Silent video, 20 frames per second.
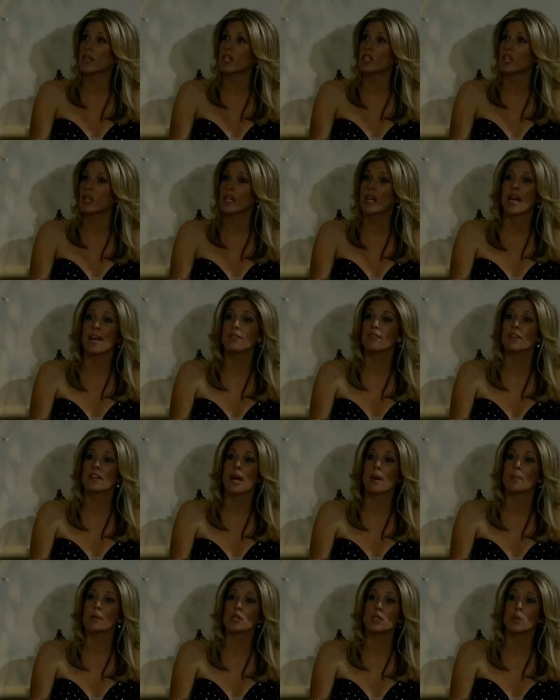She had every
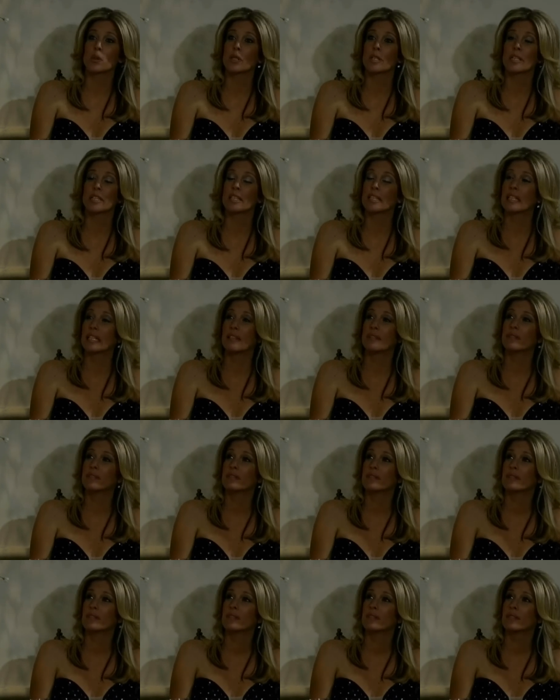opportunity to leave.
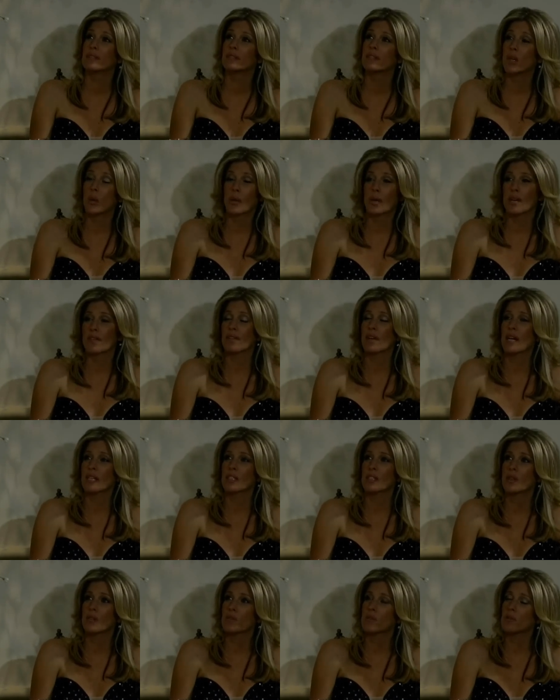No one ever had to know the